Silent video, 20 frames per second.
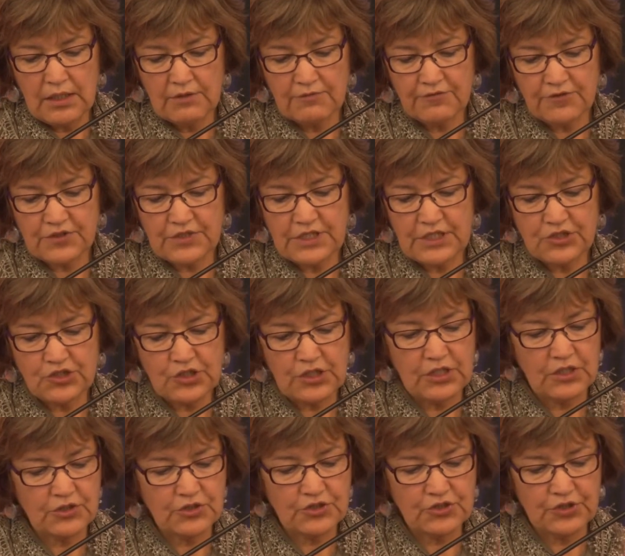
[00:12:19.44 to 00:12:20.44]
First Nation
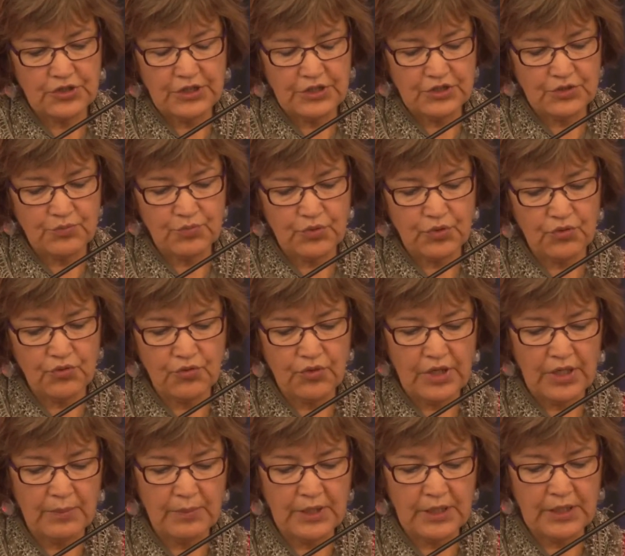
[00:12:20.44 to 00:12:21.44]
culture into
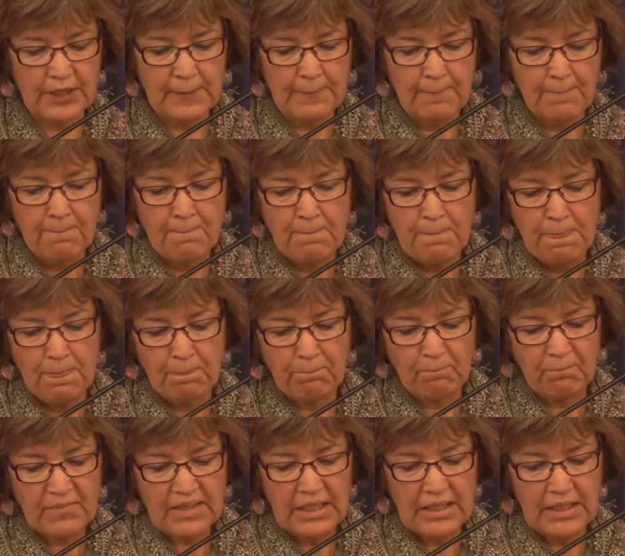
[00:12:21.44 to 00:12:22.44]
programming,
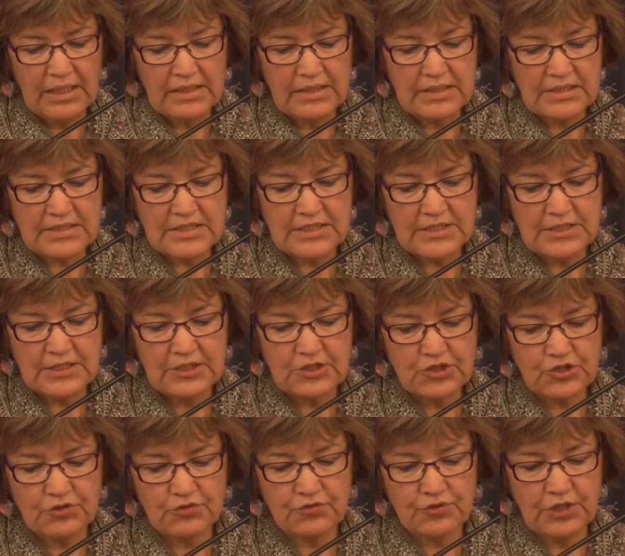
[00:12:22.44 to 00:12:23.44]
and assisting
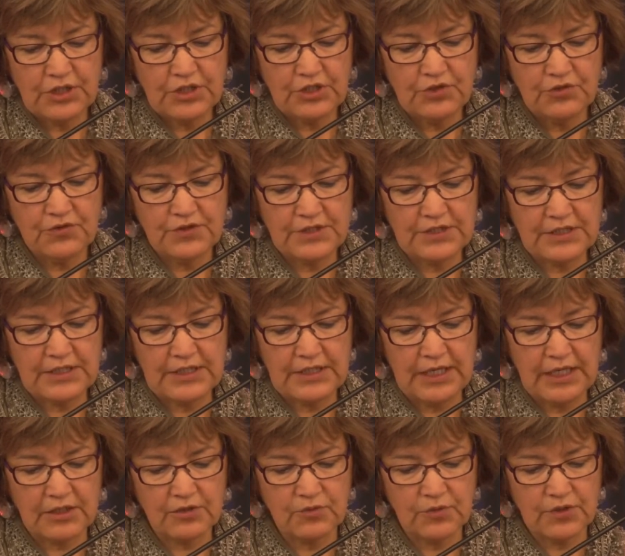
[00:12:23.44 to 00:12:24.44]
children and youth to
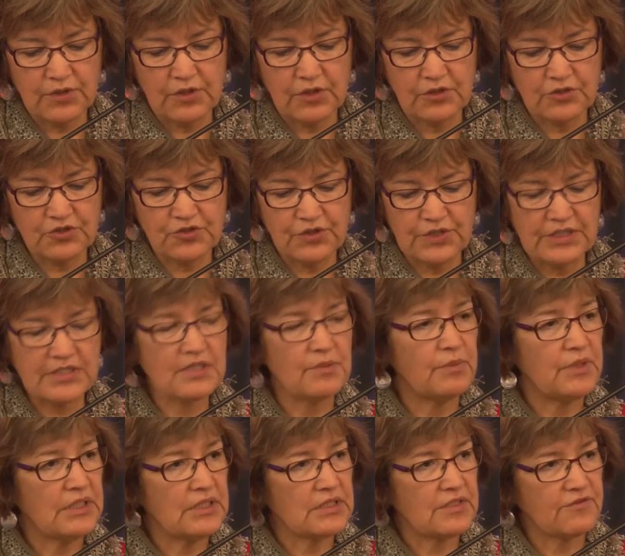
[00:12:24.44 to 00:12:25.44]
connect with culture is a
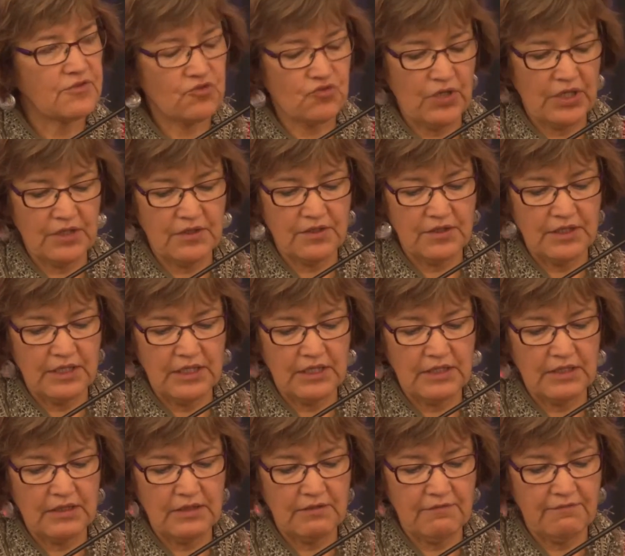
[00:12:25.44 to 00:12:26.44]
means of
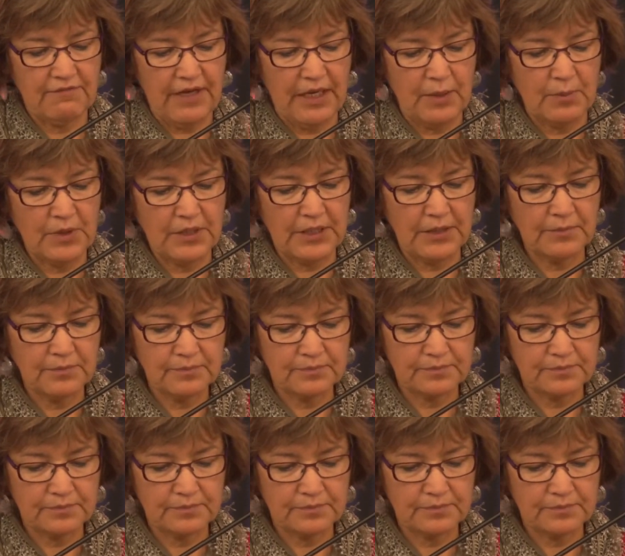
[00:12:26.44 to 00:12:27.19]
strengthening the family.